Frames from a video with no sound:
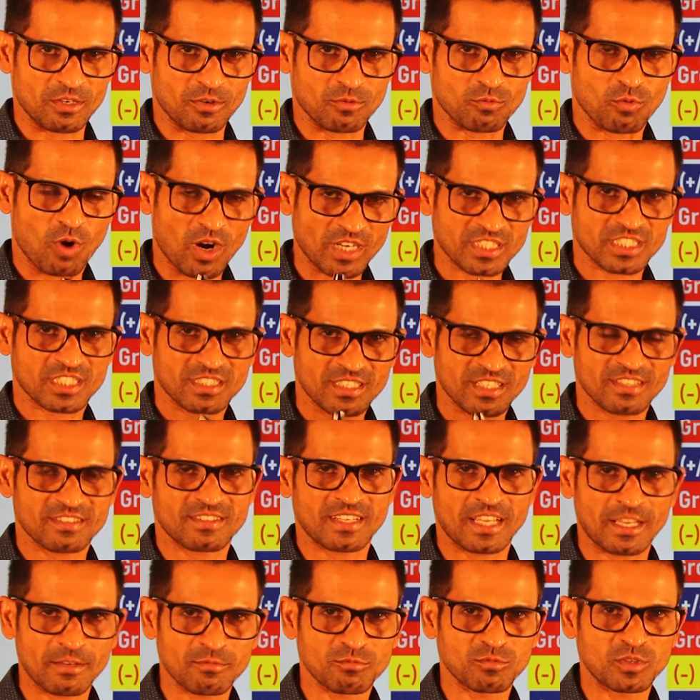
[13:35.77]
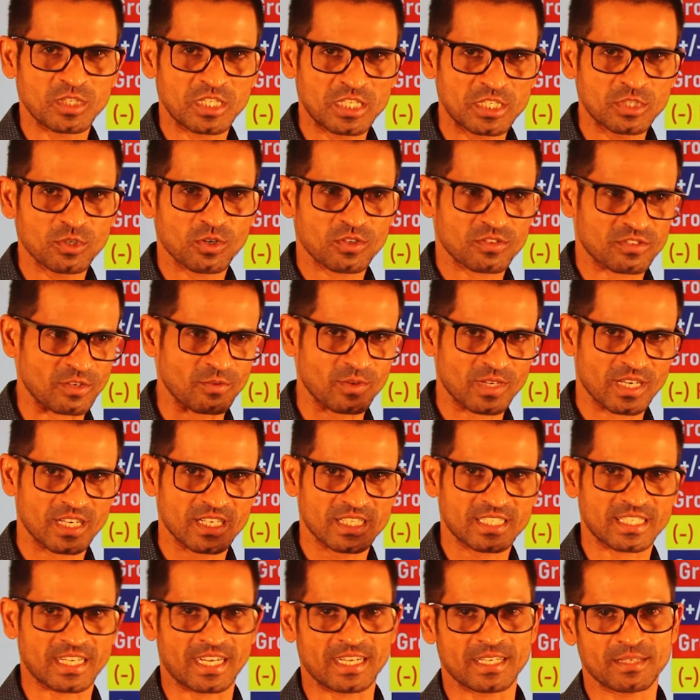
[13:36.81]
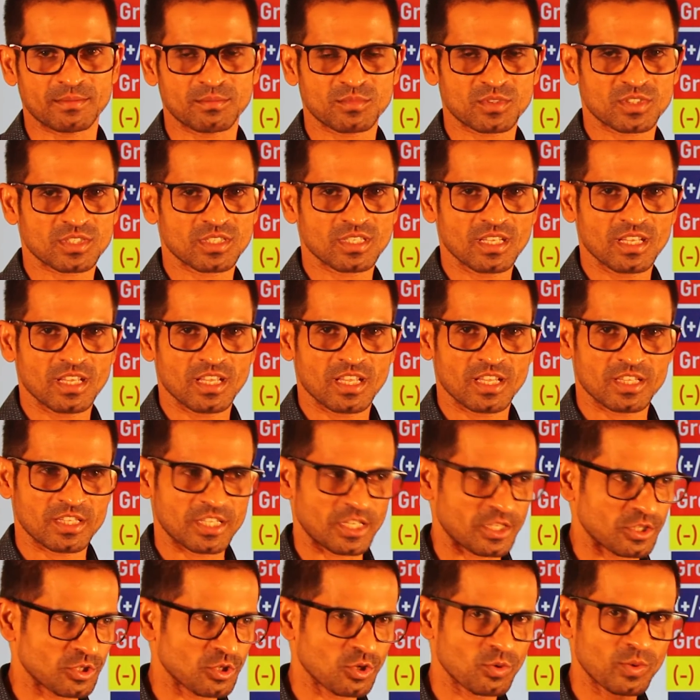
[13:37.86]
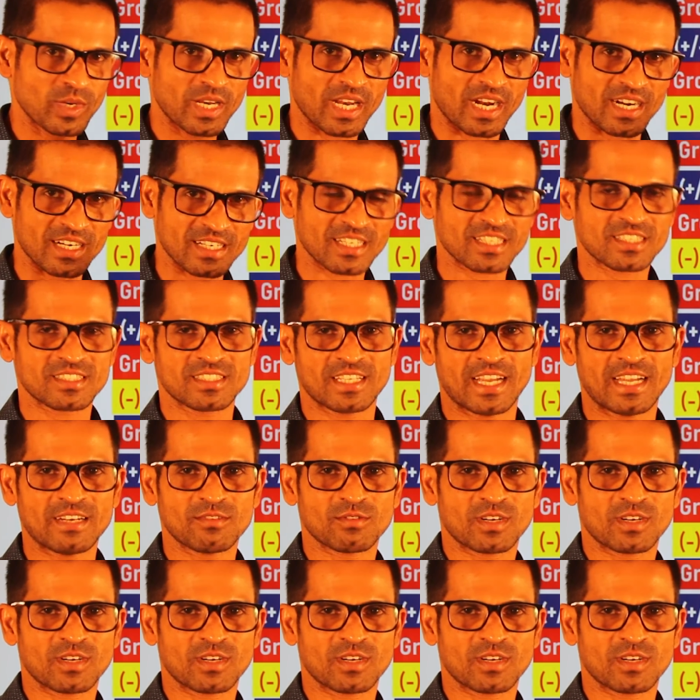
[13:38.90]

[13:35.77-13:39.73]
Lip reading: watch the same video several times, then you will understand